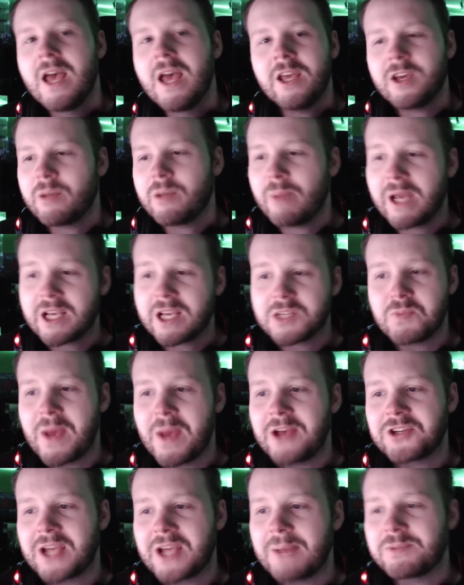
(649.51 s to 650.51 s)
You can make a
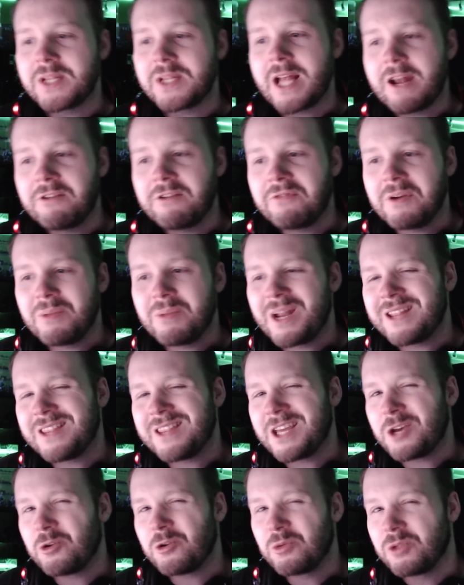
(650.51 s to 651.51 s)
smash captain out of him, and I
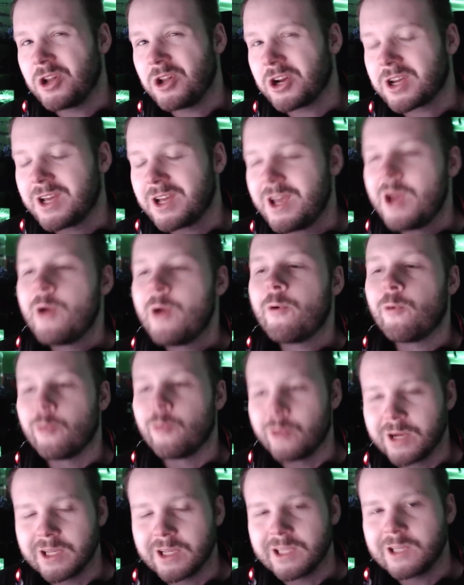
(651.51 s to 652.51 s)
think it would look
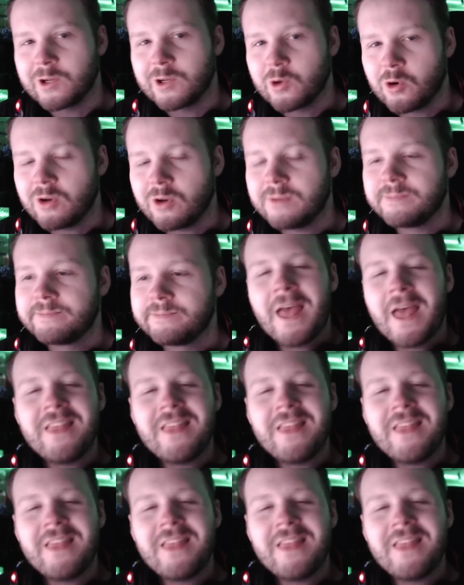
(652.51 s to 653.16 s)
really cool.